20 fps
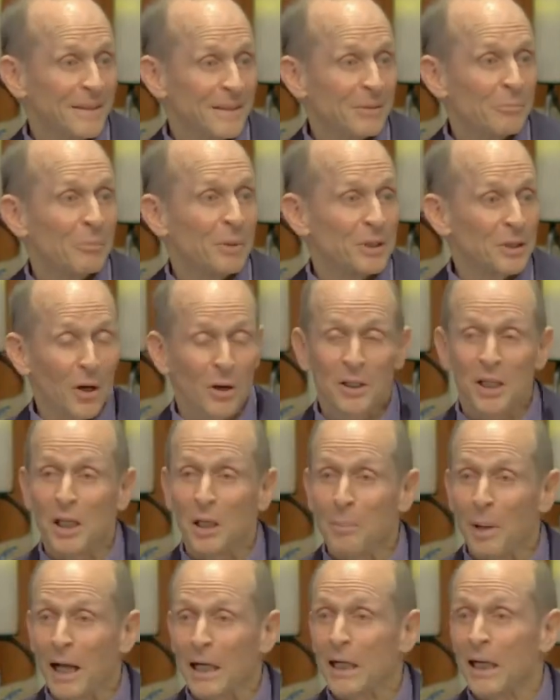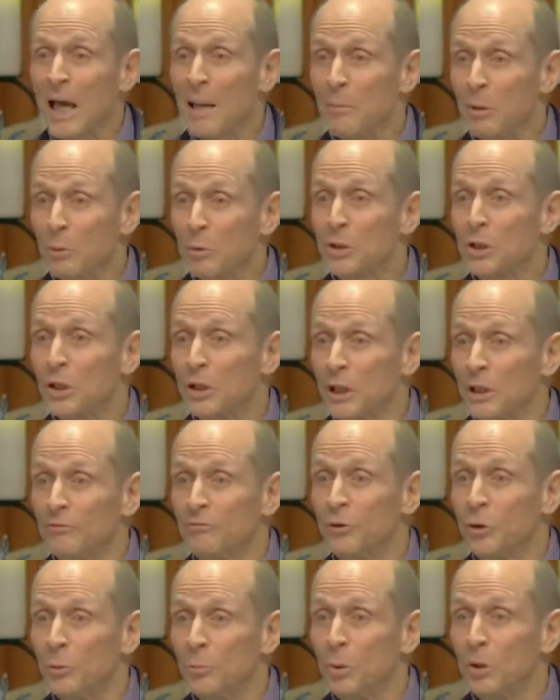But talking about climate-resilient
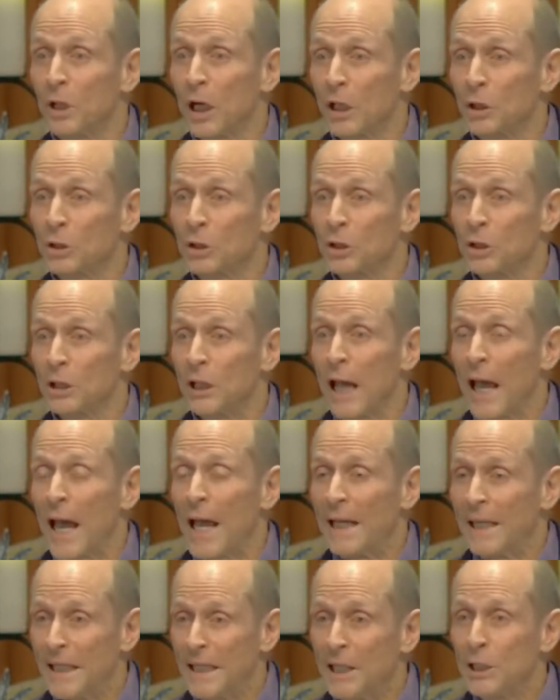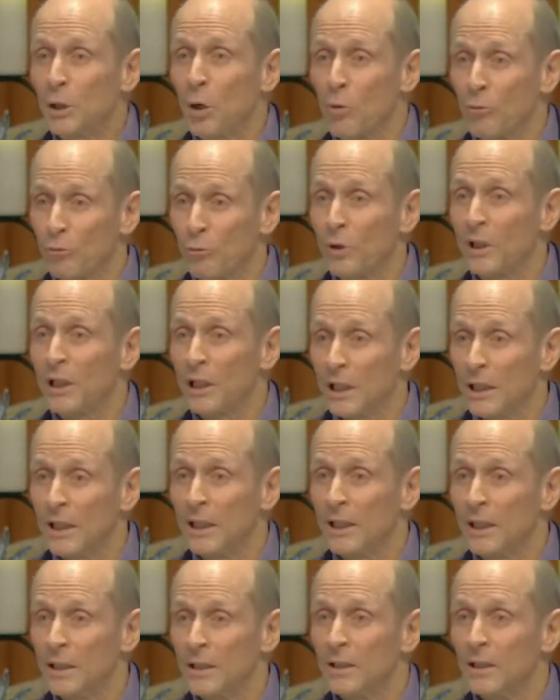food production and
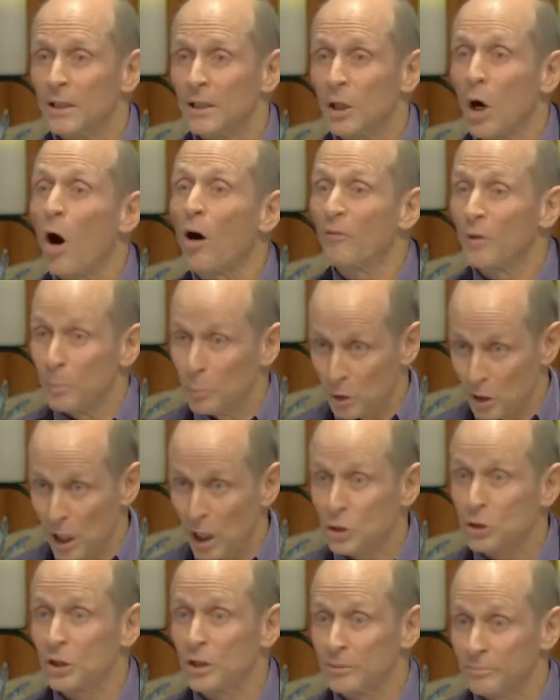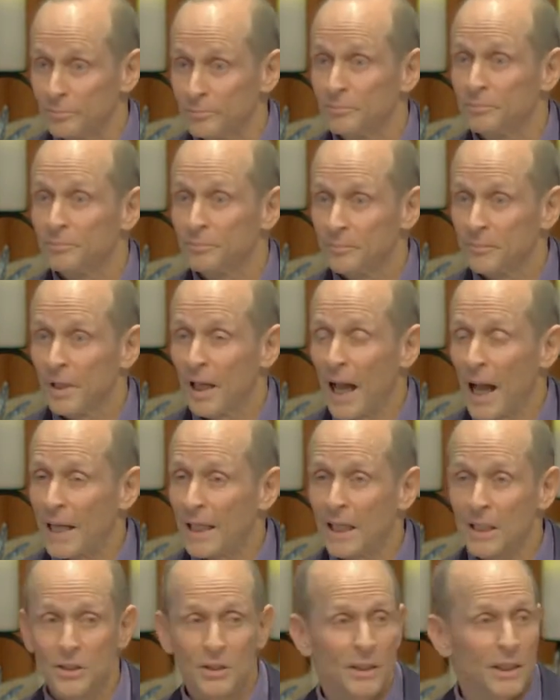eco-friendly coffee production. I
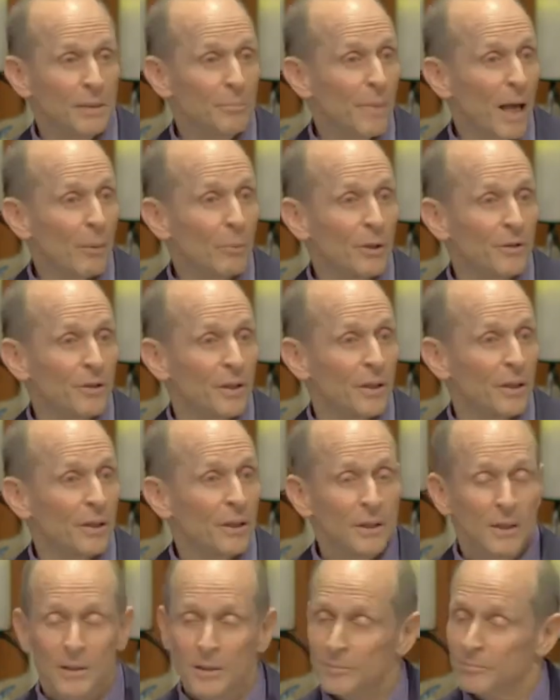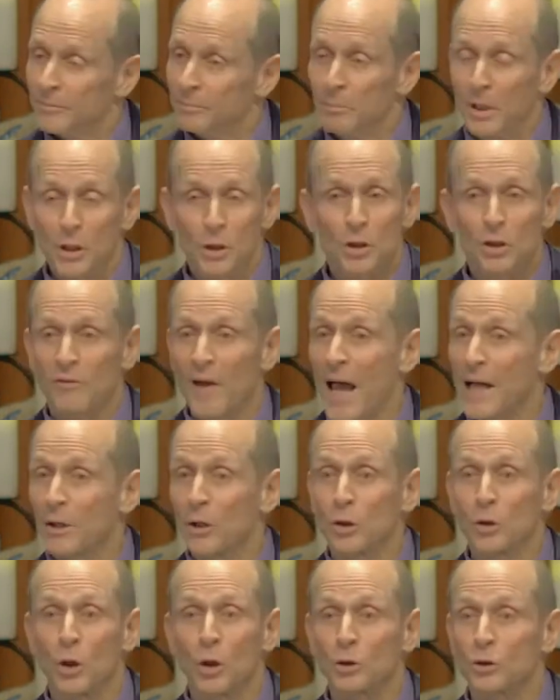guess he met with the Minister of
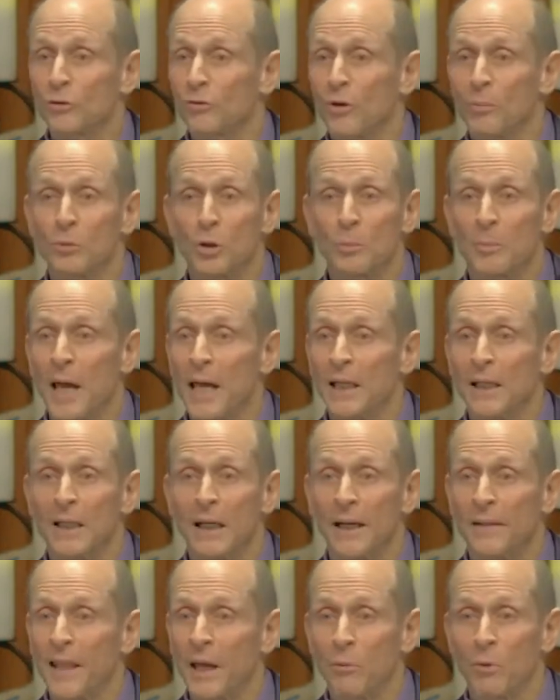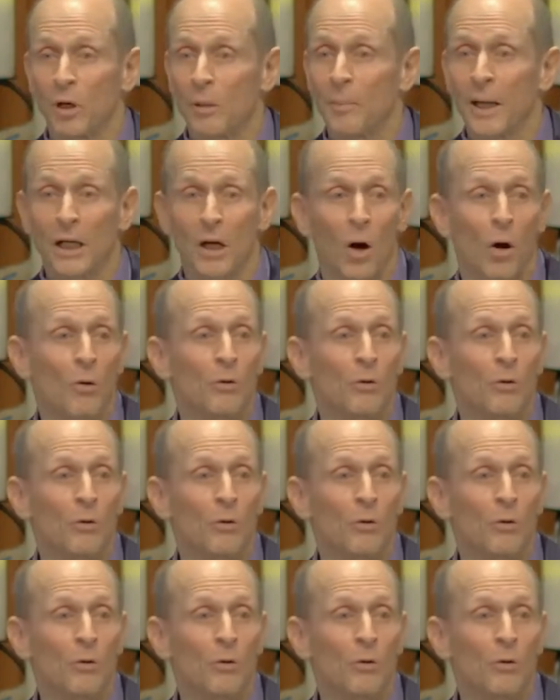Agriculture from Jamaica, and they want to make all